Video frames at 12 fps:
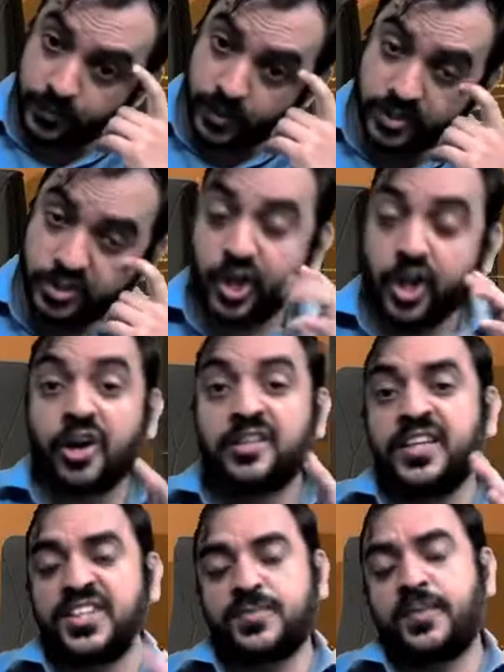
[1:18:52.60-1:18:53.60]
So learn
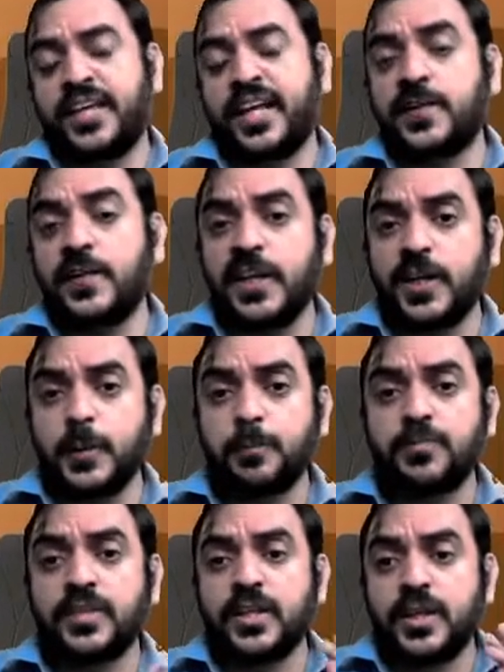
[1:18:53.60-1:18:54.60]
this technique.
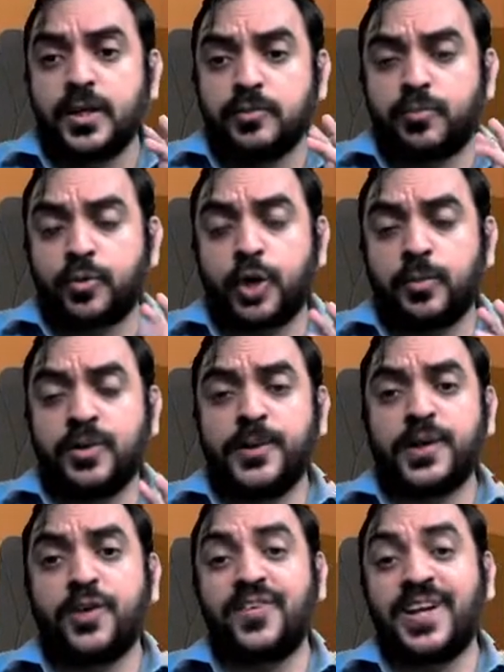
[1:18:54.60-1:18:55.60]
Probability
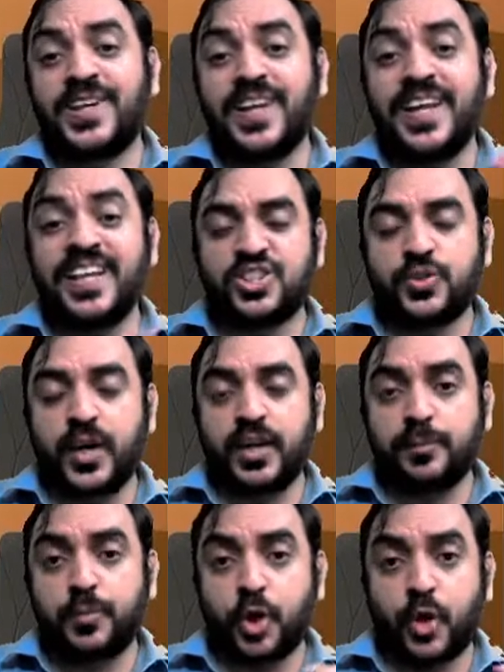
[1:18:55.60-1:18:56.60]
of at least
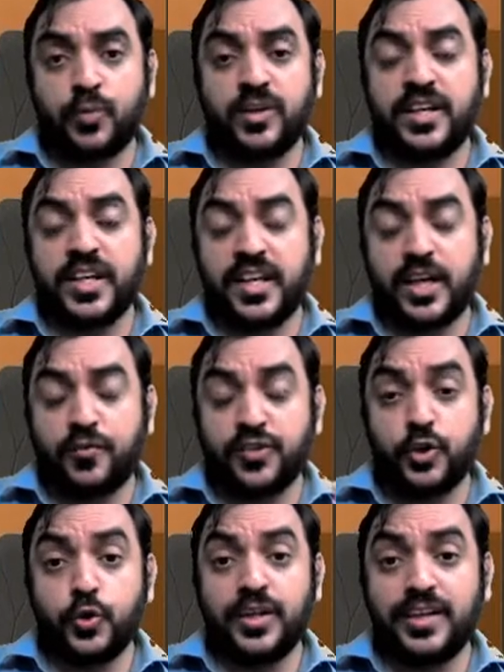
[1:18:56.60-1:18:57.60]
one, probability of
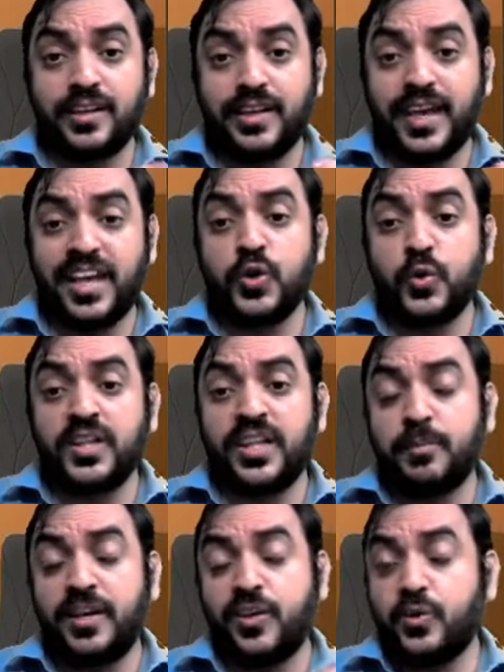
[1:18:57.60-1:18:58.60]
union, A union,
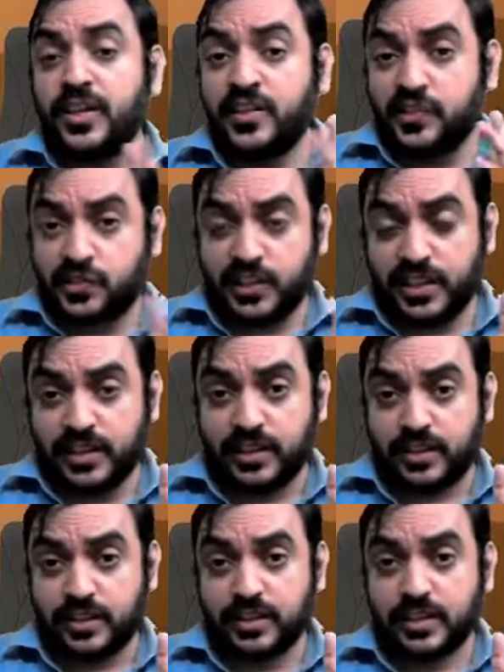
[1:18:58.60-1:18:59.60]
B union, C
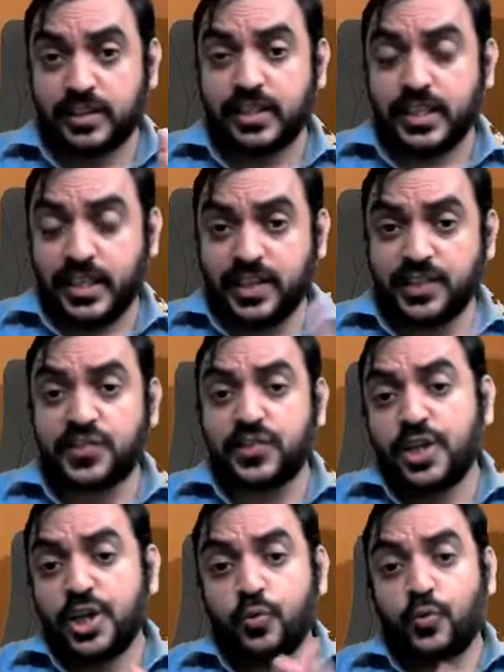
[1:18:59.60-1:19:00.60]

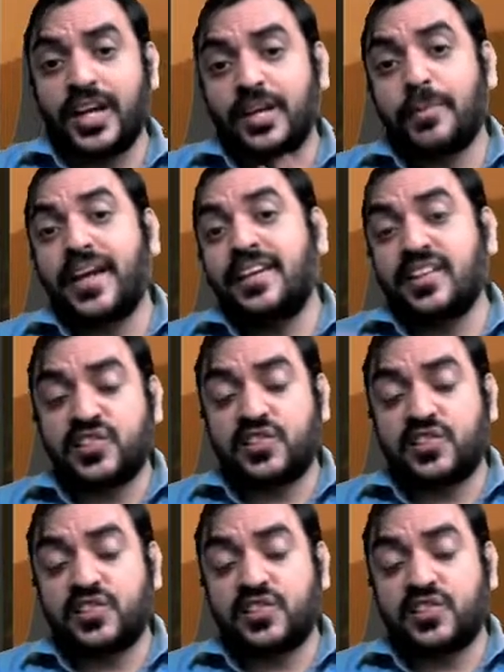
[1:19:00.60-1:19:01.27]
is 1 minus